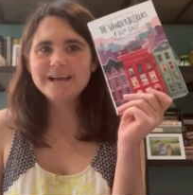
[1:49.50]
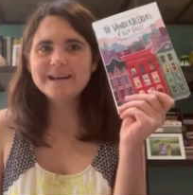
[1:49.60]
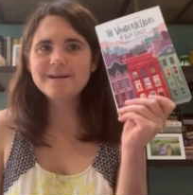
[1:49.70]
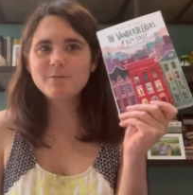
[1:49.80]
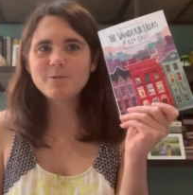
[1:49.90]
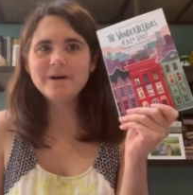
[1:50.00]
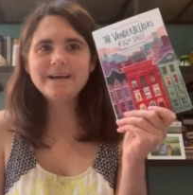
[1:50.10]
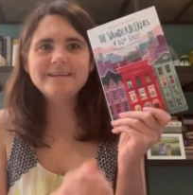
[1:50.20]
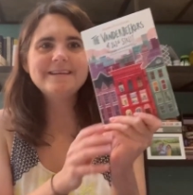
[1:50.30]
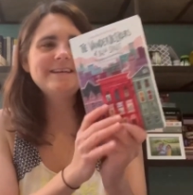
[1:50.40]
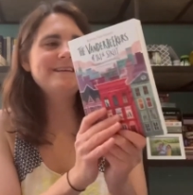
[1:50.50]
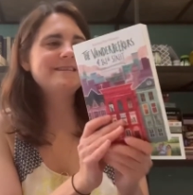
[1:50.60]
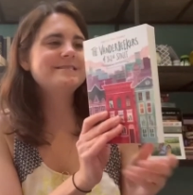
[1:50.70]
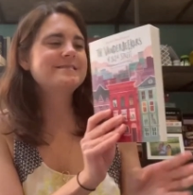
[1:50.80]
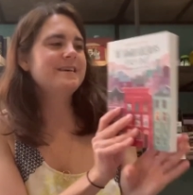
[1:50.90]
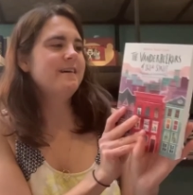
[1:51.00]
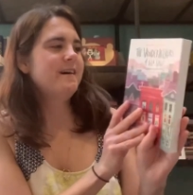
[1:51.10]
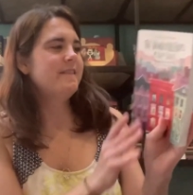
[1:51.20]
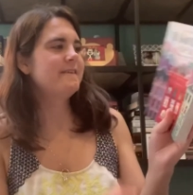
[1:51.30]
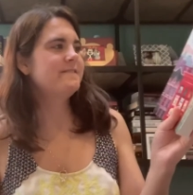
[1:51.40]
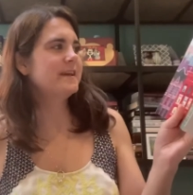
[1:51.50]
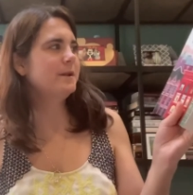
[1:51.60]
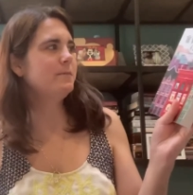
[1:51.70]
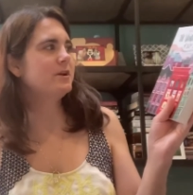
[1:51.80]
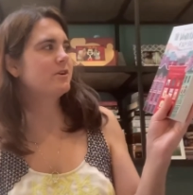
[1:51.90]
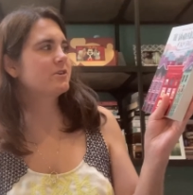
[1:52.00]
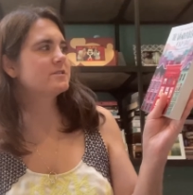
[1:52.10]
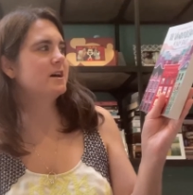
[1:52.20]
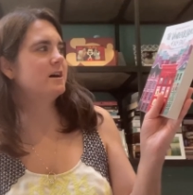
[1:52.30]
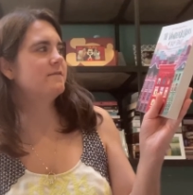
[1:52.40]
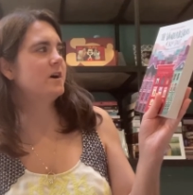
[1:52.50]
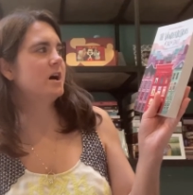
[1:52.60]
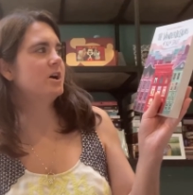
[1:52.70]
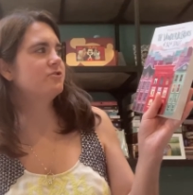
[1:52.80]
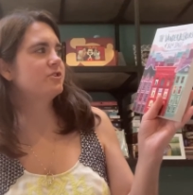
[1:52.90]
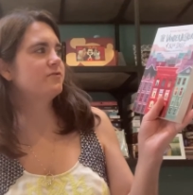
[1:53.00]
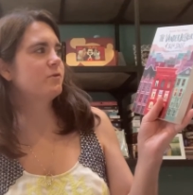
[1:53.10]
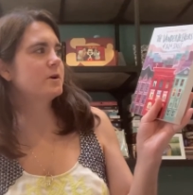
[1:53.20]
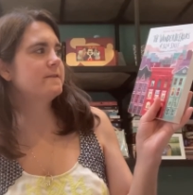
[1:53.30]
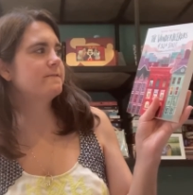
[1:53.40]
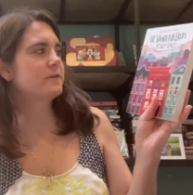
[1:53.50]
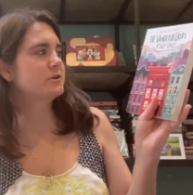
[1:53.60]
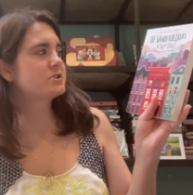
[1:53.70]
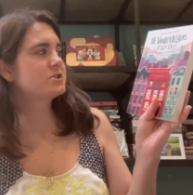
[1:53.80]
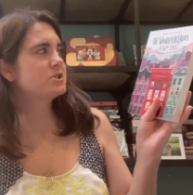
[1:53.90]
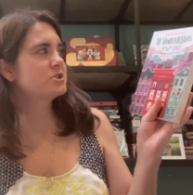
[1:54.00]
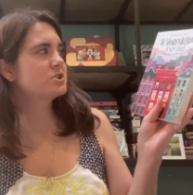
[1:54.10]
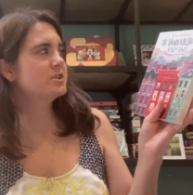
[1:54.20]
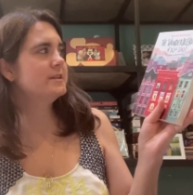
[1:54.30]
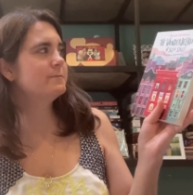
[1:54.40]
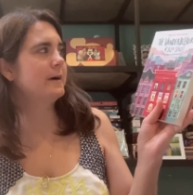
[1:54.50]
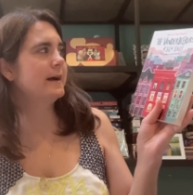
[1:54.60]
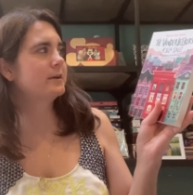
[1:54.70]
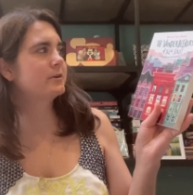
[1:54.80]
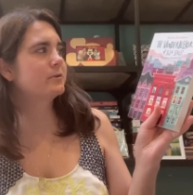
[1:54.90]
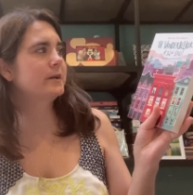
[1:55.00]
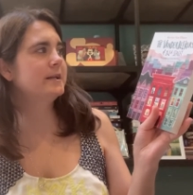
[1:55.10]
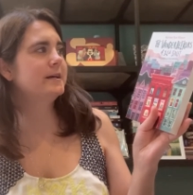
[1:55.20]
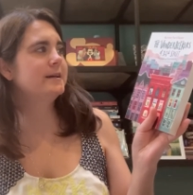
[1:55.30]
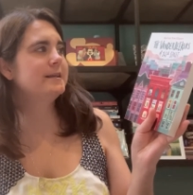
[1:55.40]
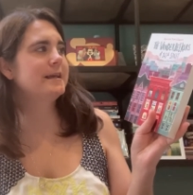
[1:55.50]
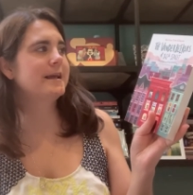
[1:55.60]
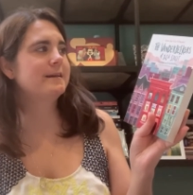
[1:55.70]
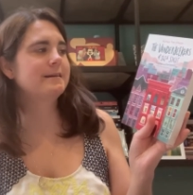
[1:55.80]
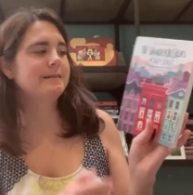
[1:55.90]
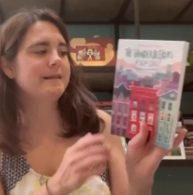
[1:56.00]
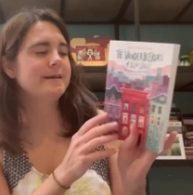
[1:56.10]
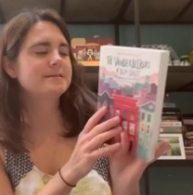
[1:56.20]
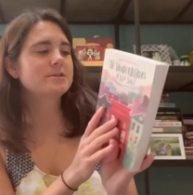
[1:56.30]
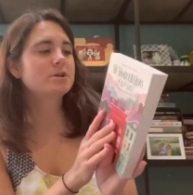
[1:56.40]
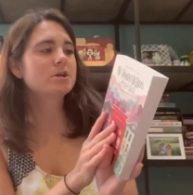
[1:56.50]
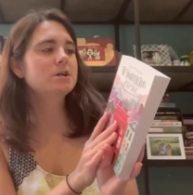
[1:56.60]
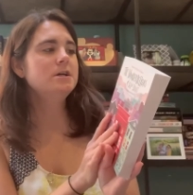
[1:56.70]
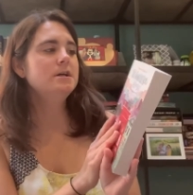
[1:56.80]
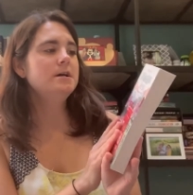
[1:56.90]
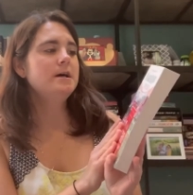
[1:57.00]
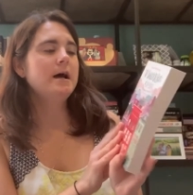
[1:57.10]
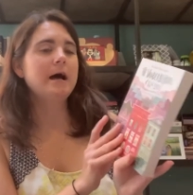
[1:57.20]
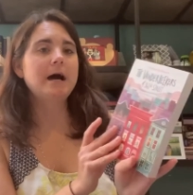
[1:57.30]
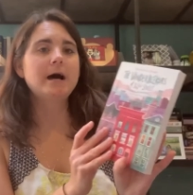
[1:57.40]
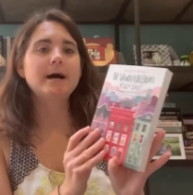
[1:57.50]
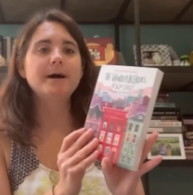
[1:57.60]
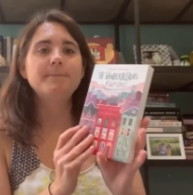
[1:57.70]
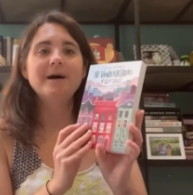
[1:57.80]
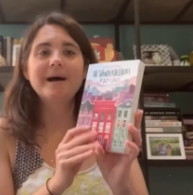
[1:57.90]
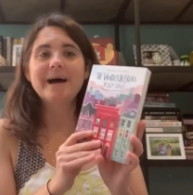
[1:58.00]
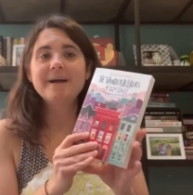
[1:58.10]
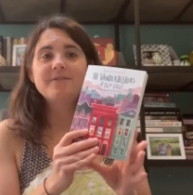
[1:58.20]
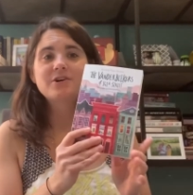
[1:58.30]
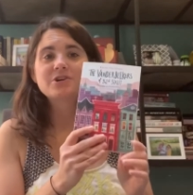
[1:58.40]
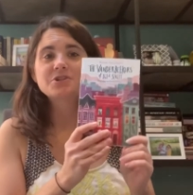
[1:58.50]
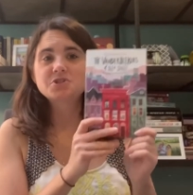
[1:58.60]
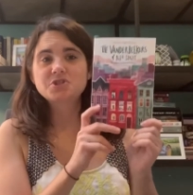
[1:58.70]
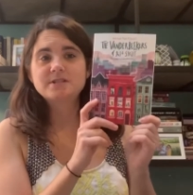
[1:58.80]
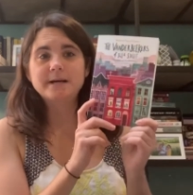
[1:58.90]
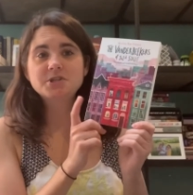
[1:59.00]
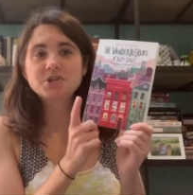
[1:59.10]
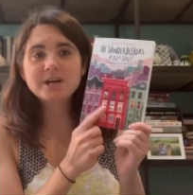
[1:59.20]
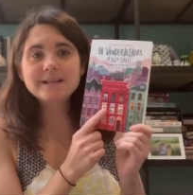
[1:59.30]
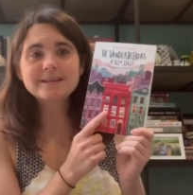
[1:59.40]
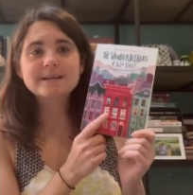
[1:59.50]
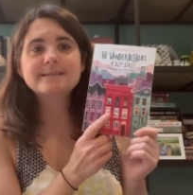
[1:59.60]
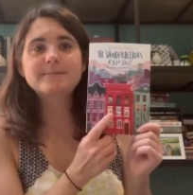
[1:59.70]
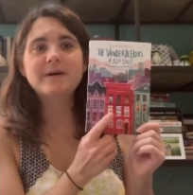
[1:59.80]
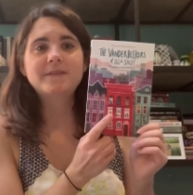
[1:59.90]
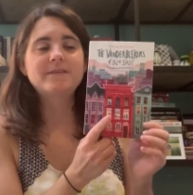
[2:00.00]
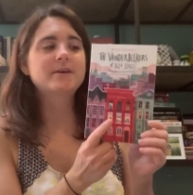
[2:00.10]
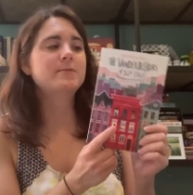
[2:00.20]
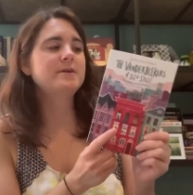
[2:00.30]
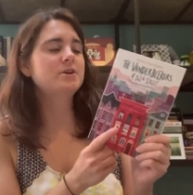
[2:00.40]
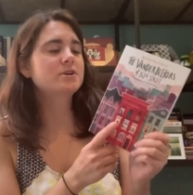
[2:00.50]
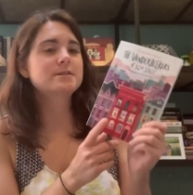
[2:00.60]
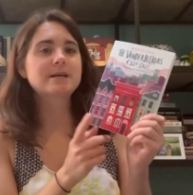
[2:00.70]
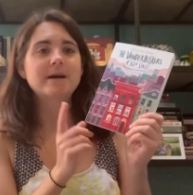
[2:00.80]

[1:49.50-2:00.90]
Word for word: Number one is The Beekers of 141st Street by Karina Yan Glaser. Um, I have heard such great things about the Vanderbeekers.